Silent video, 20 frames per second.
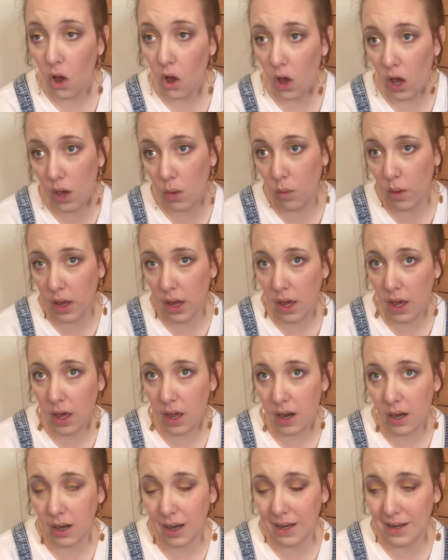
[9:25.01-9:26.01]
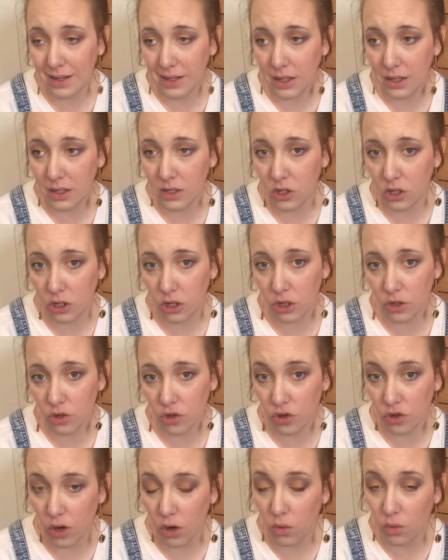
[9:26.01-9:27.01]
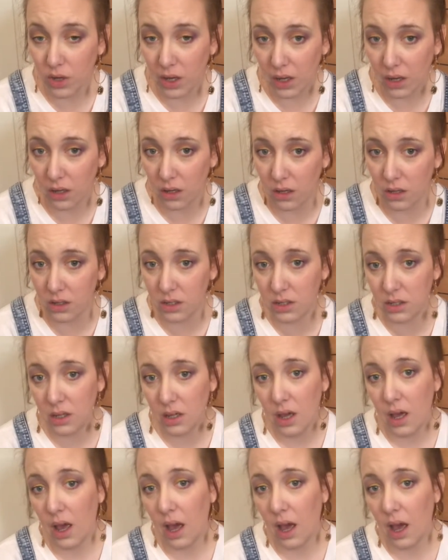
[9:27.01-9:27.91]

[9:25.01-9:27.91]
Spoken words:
I wear ladies' control knickers.